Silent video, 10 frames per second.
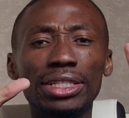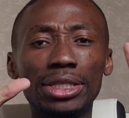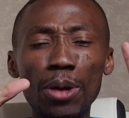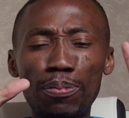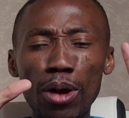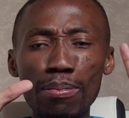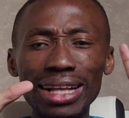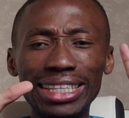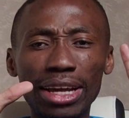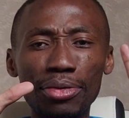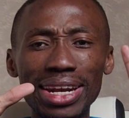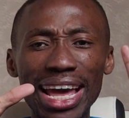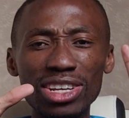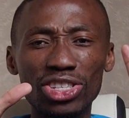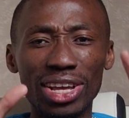diplomatic
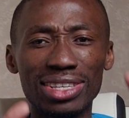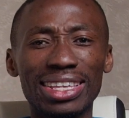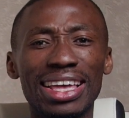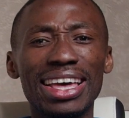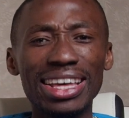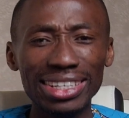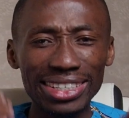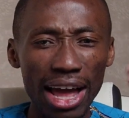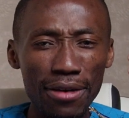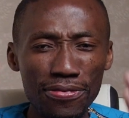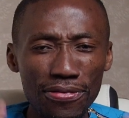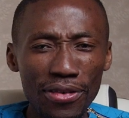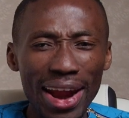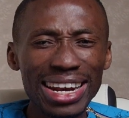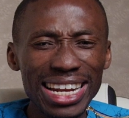relations. Their
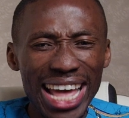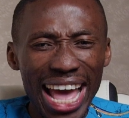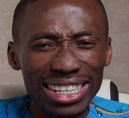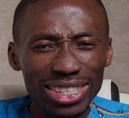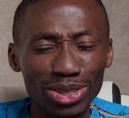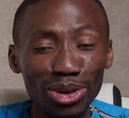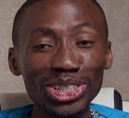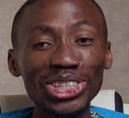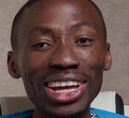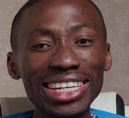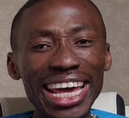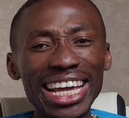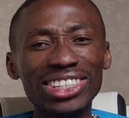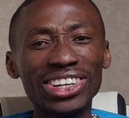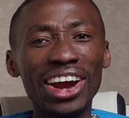friendly and social
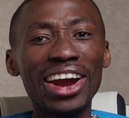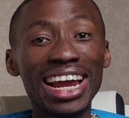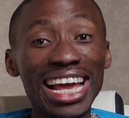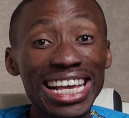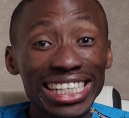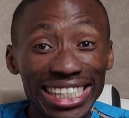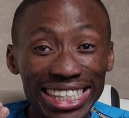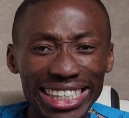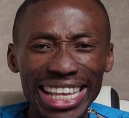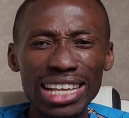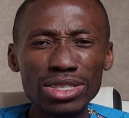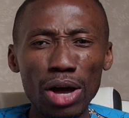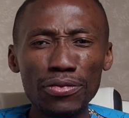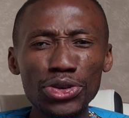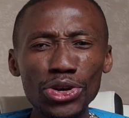nature, sense
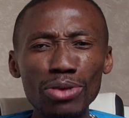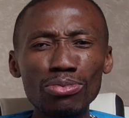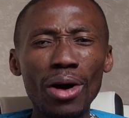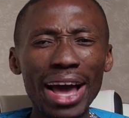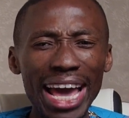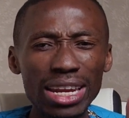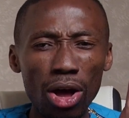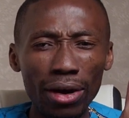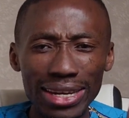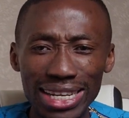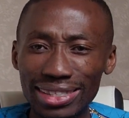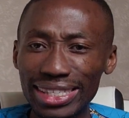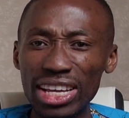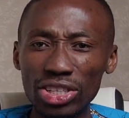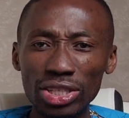of humor, and
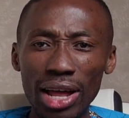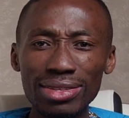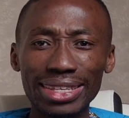organizational